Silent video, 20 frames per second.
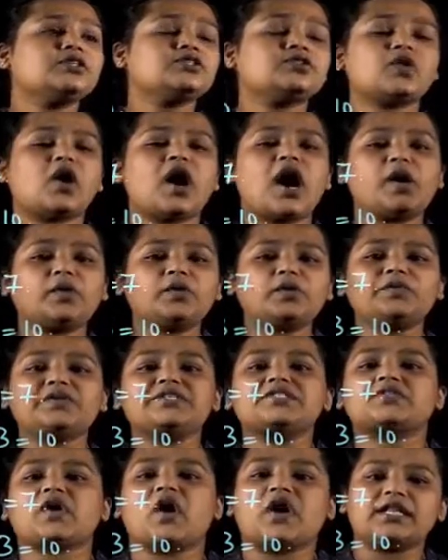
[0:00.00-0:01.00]
So how do we
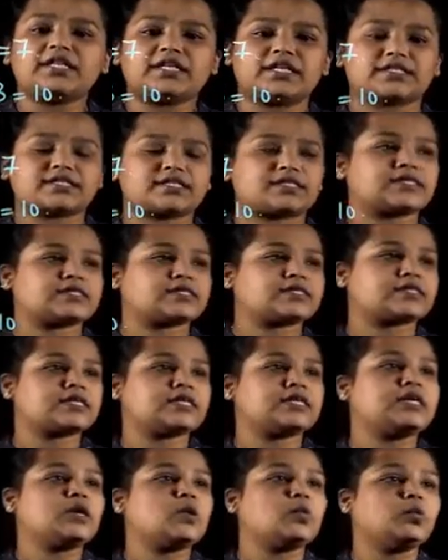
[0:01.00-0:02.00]
solve this?
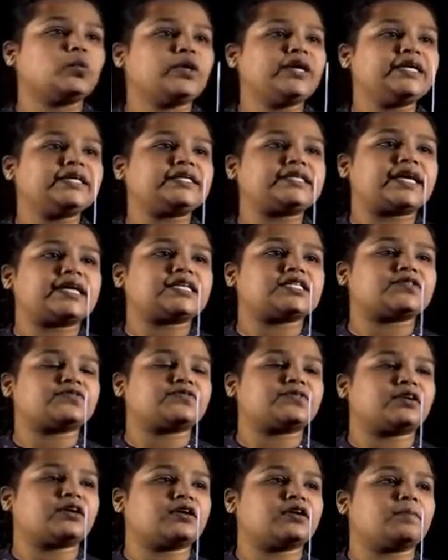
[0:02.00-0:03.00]
We will
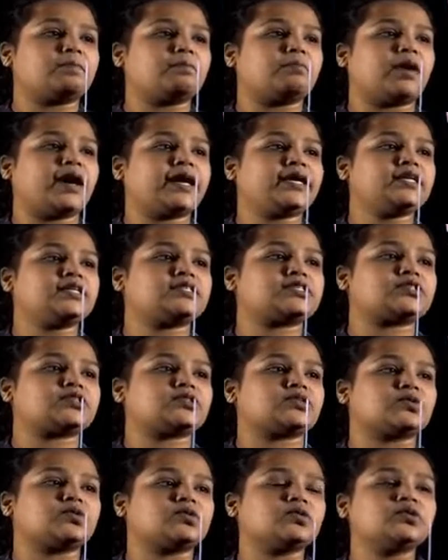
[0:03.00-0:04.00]
transfer minus
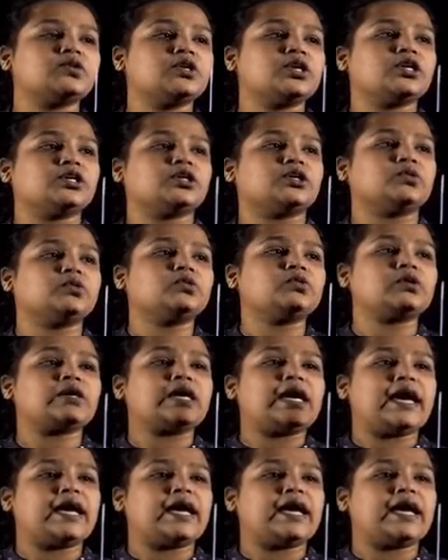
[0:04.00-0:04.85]
2 to